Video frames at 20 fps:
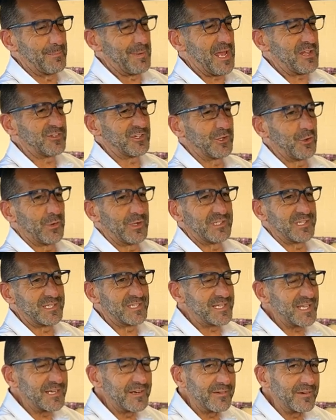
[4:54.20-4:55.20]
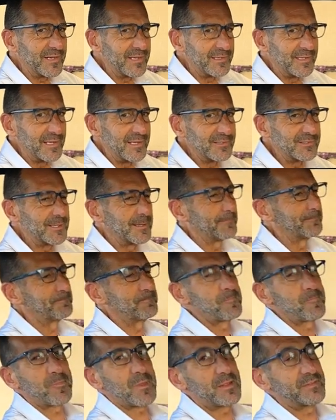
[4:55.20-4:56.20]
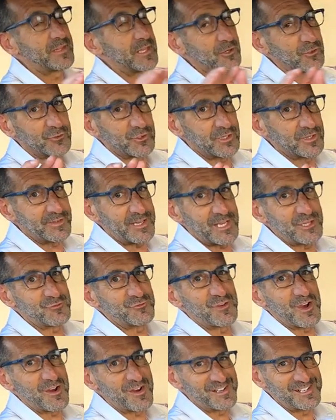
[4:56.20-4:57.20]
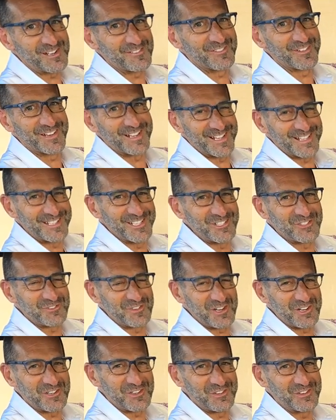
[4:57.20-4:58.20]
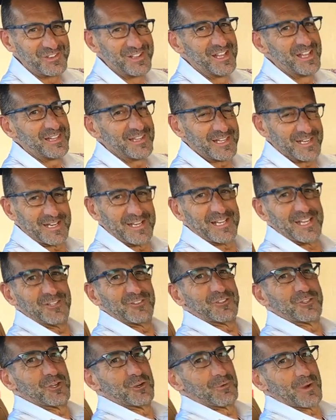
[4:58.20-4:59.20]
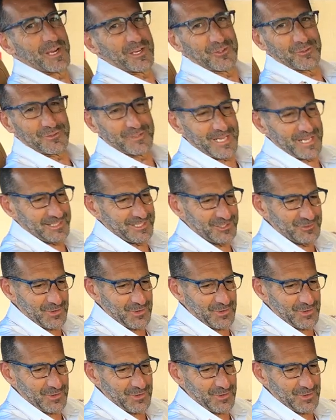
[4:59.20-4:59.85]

Imagine going to dinner in this. Dinner is going to taste very different in this vehicle than it is in your regular daily